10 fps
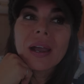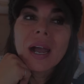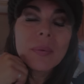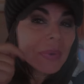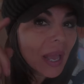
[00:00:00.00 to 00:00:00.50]

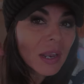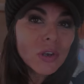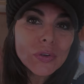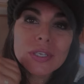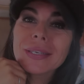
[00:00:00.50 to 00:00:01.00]
I'm not
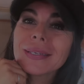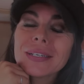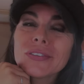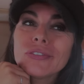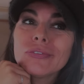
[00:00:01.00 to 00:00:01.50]

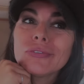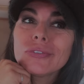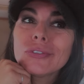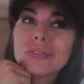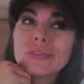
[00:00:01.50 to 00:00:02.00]
looking
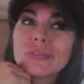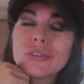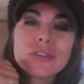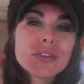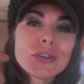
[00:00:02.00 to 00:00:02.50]
for
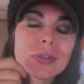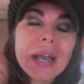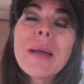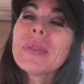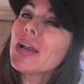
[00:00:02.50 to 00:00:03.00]
you.
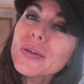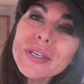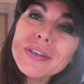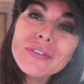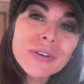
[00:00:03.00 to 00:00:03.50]
I'm not
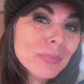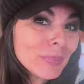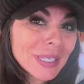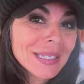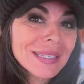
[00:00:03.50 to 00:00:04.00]
looking for
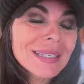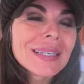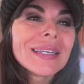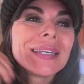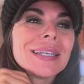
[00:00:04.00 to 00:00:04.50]
pity.
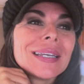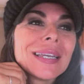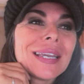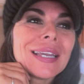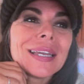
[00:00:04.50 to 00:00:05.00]

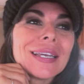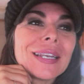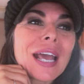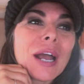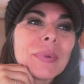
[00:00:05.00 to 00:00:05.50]

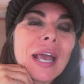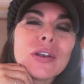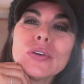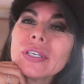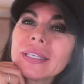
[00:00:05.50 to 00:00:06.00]
And I'm not
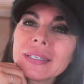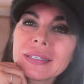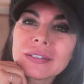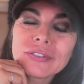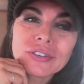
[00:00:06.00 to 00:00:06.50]

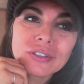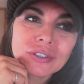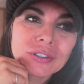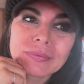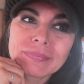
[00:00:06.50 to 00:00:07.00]
looking
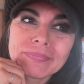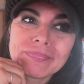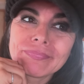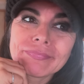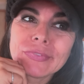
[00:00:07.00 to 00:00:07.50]
for,
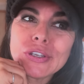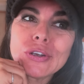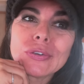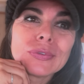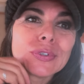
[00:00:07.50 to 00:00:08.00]
you
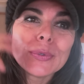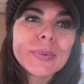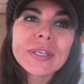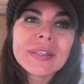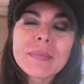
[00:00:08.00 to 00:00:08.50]
know, to
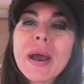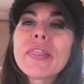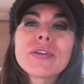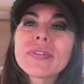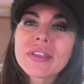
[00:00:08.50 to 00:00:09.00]
be the
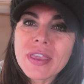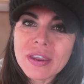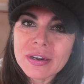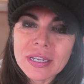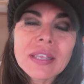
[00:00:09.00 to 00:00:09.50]
mother of the
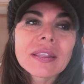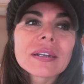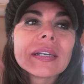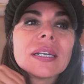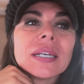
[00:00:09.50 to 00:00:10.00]
year
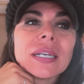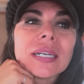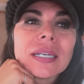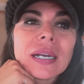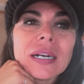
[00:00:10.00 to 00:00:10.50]
either.
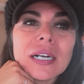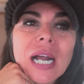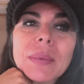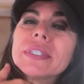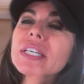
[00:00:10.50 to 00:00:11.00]

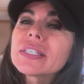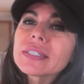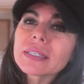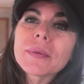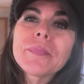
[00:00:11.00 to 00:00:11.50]
I'm just